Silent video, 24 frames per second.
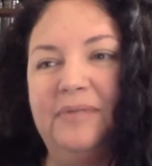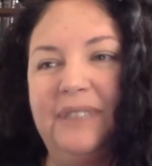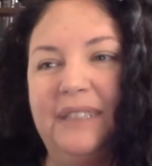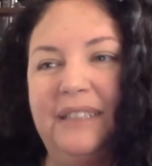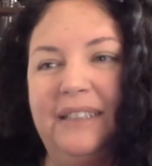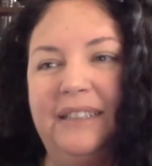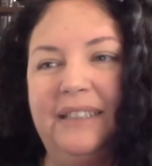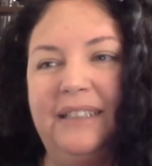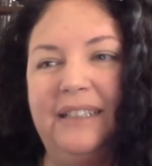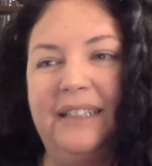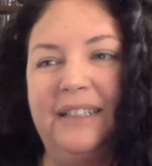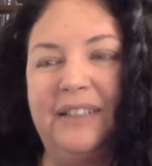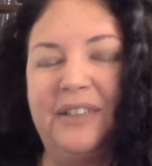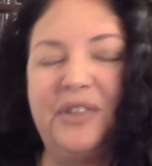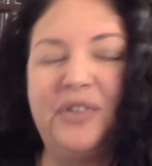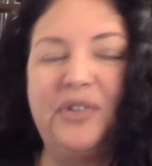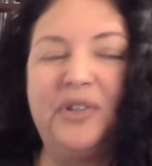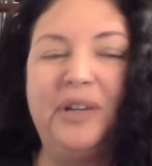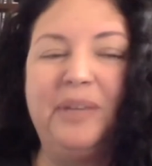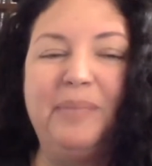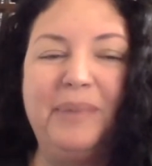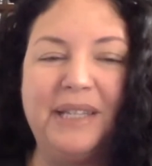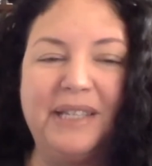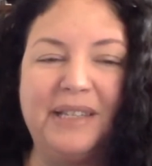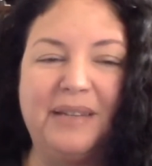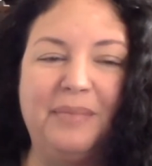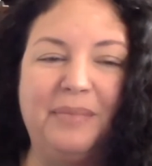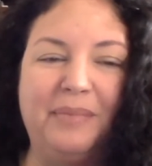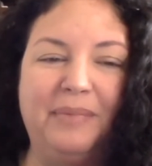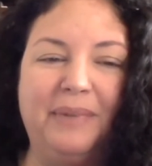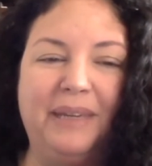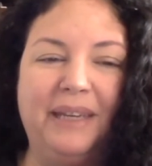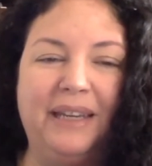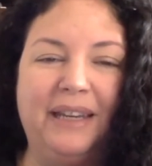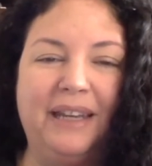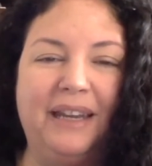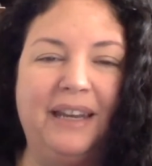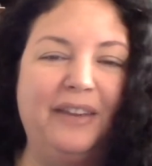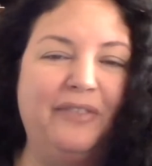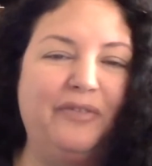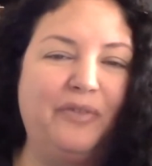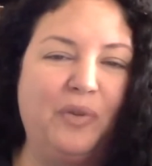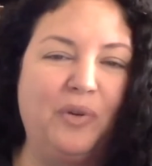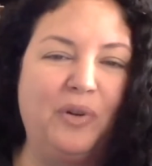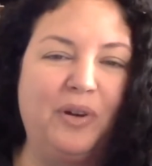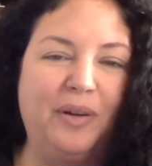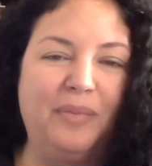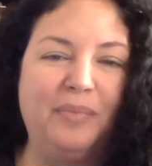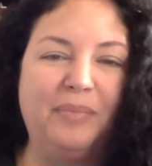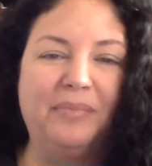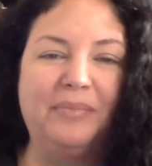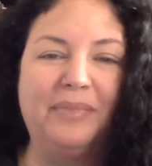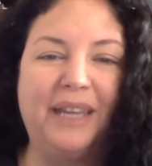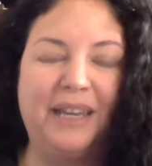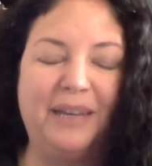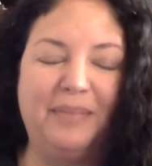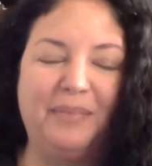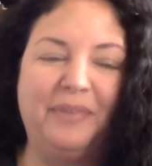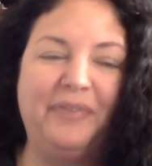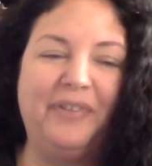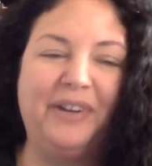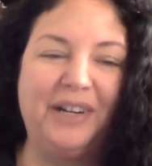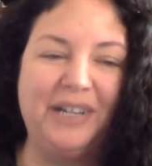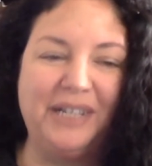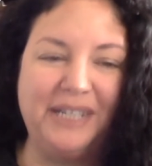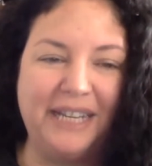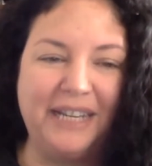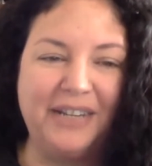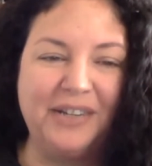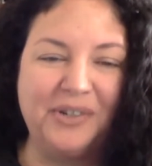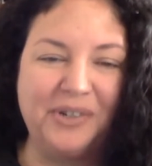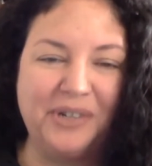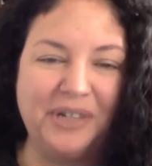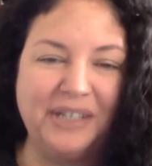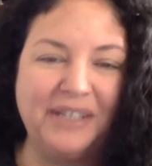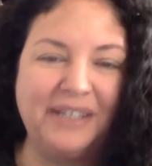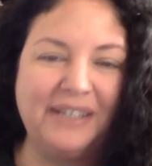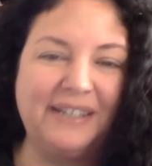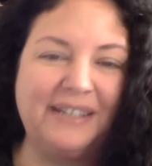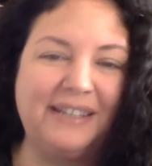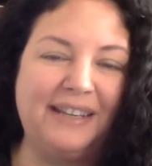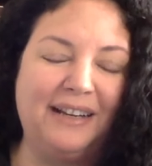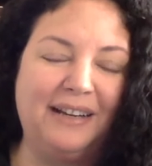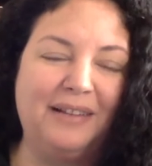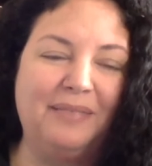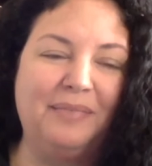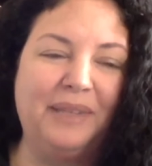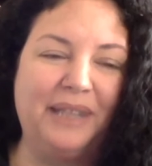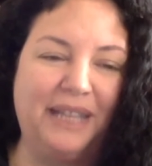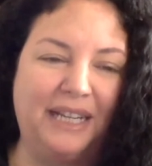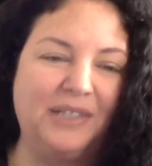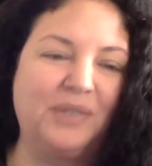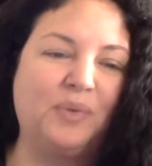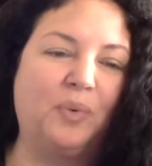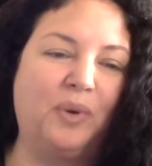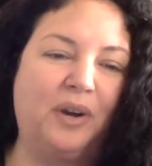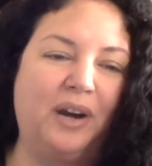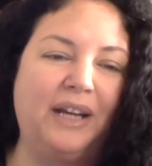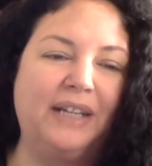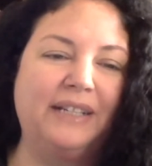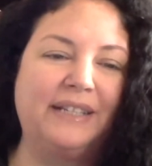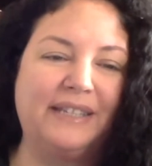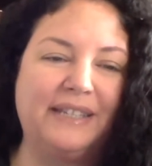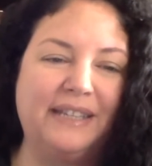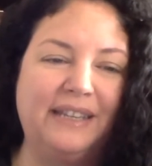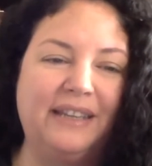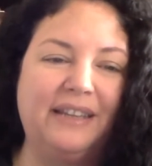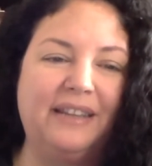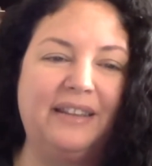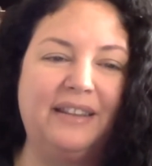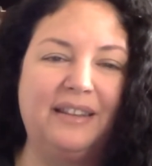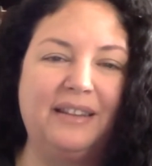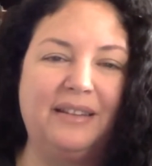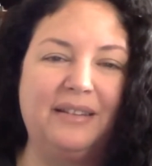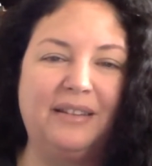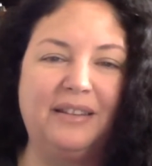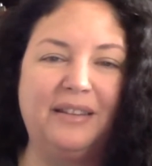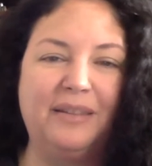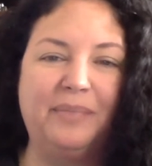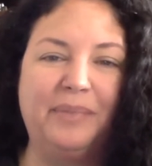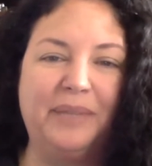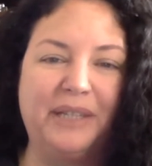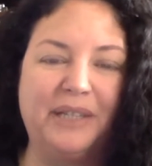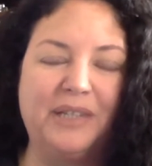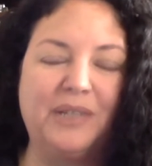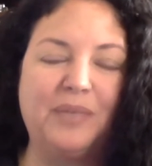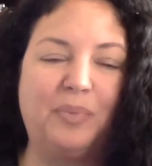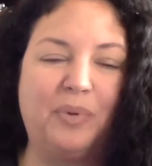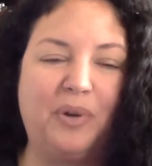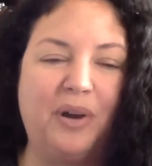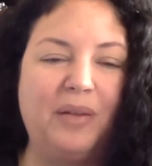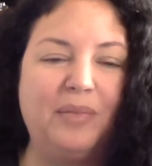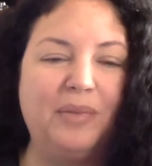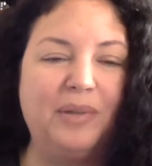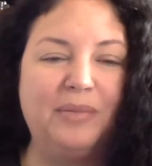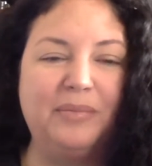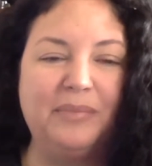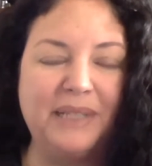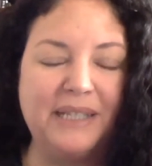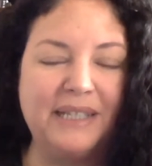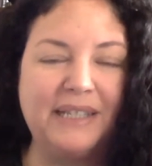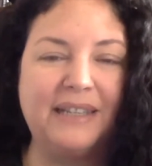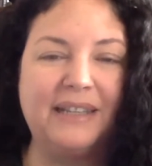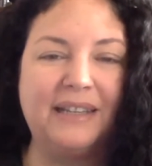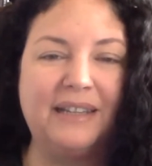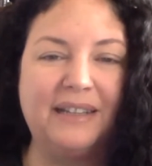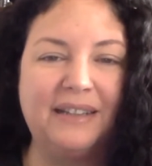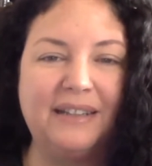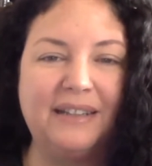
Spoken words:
extremism in any form can be very dangerous. And that's where I see the biggest problem is that